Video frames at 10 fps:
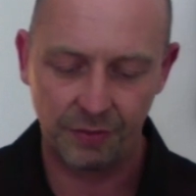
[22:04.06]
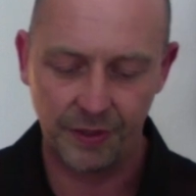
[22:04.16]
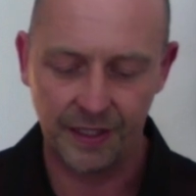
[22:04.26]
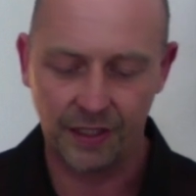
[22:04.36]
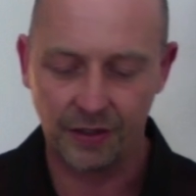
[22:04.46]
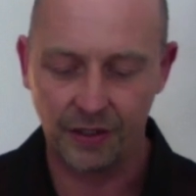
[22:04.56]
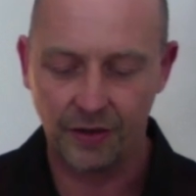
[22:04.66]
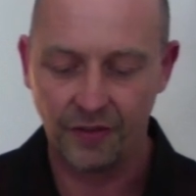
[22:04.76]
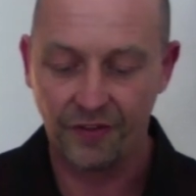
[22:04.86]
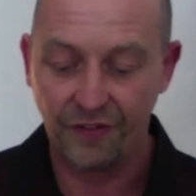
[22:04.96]
of breathing,
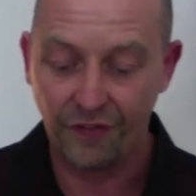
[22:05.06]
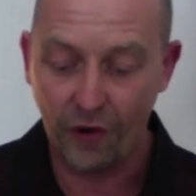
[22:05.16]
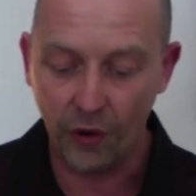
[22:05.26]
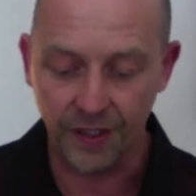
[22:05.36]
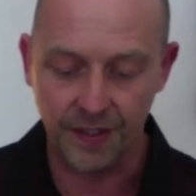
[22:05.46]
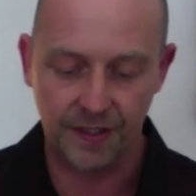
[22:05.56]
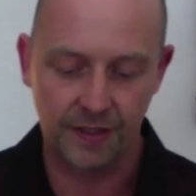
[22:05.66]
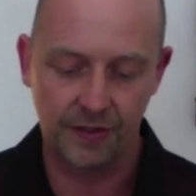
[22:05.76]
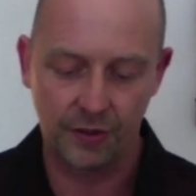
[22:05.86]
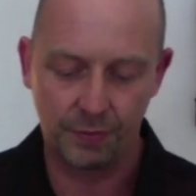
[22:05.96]

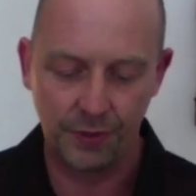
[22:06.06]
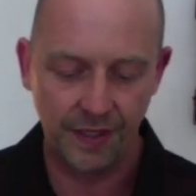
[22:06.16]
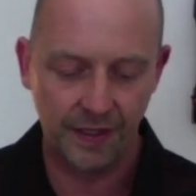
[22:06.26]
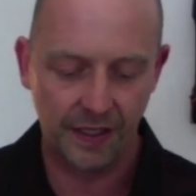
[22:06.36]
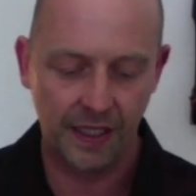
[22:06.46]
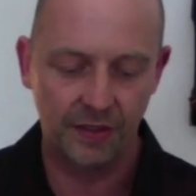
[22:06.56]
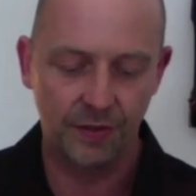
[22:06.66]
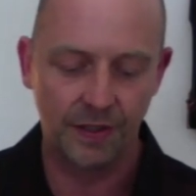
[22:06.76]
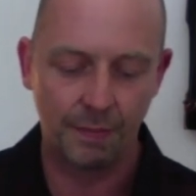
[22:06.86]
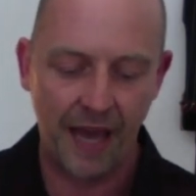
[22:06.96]
force your breathing into
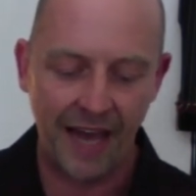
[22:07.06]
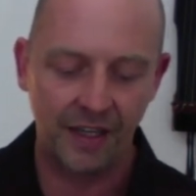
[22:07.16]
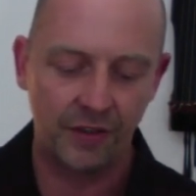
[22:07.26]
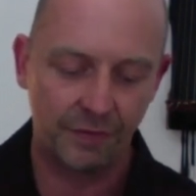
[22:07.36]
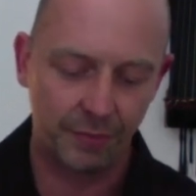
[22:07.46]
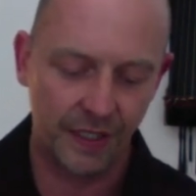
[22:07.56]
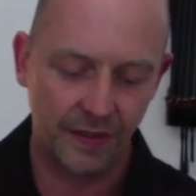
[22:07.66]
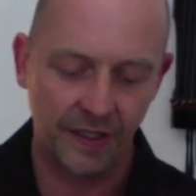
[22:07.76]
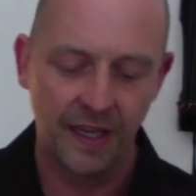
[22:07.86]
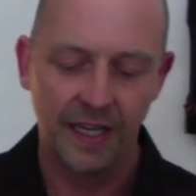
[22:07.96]
the pattern of
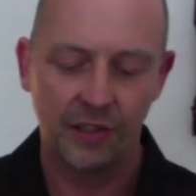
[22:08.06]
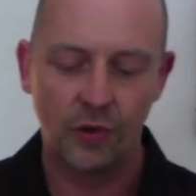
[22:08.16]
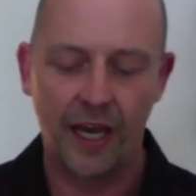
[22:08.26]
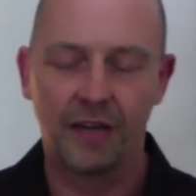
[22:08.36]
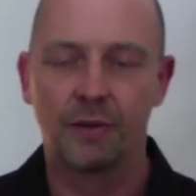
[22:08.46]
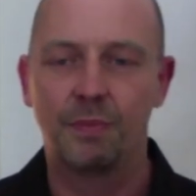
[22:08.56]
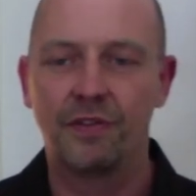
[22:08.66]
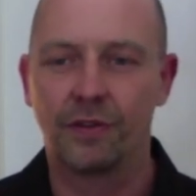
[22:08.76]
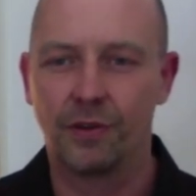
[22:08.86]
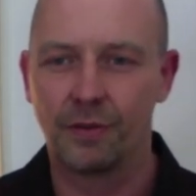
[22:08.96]
breathing you had
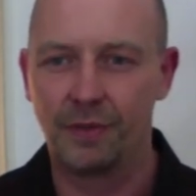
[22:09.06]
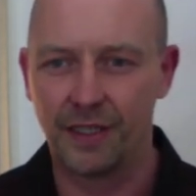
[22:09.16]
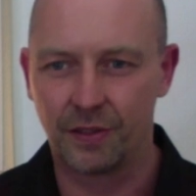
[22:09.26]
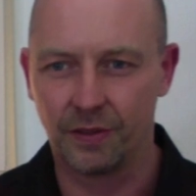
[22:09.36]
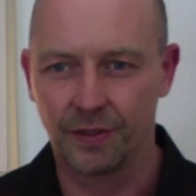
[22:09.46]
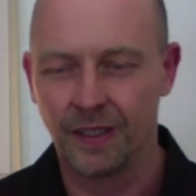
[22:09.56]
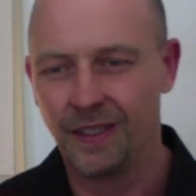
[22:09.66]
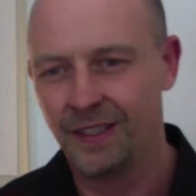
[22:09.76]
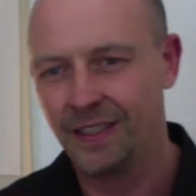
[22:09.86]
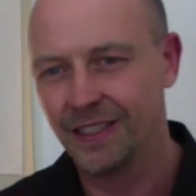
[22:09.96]
before the breath hold.
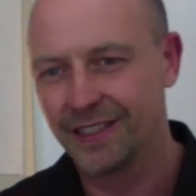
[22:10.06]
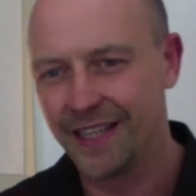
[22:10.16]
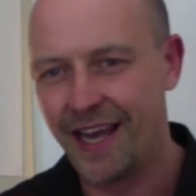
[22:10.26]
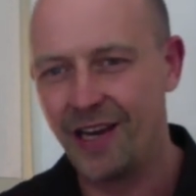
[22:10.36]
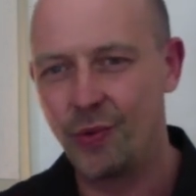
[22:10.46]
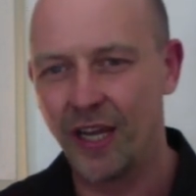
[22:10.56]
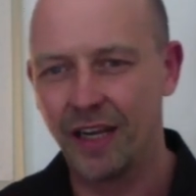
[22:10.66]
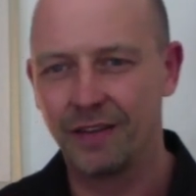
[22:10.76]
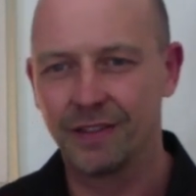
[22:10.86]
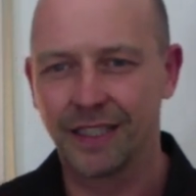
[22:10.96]
There we
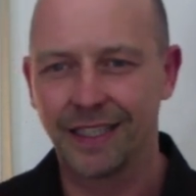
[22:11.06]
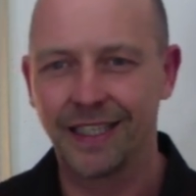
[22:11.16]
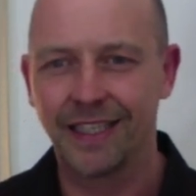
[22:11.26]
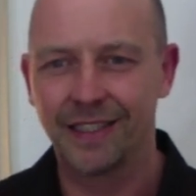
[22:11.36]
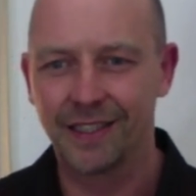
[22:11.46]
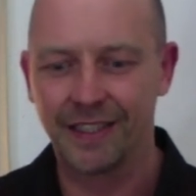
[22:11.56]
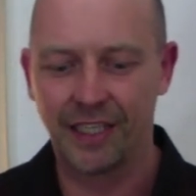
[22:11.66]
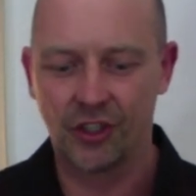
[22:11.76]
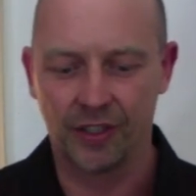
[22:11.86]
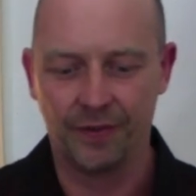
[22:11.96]
have the clear
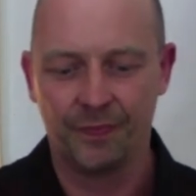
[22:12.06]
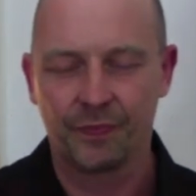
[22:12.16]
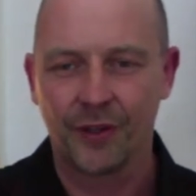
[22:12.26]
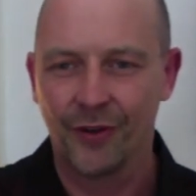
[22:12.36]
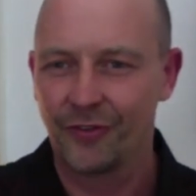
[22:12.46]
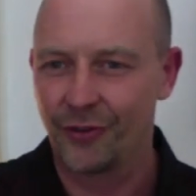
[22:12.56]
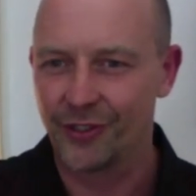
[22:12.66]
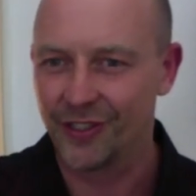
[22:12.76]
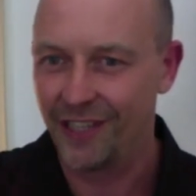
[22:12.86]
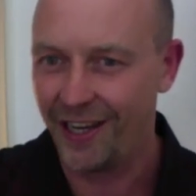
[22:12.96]
distinction.
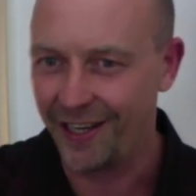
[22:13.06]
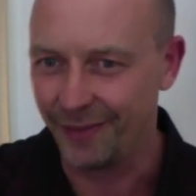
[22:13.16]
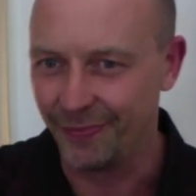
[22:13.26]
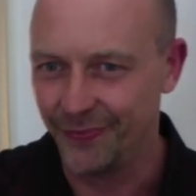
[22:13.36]
First time,